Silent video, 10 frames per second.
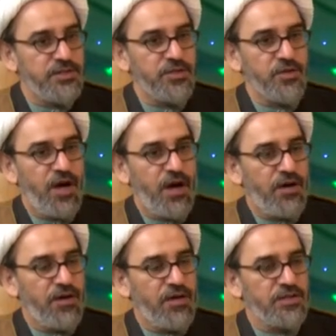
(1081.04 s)
you know,
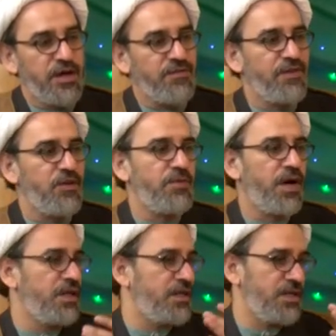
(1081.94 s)
is awwalu ma
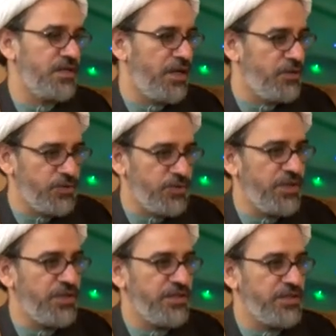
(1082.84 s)
khalaqallahu nuri.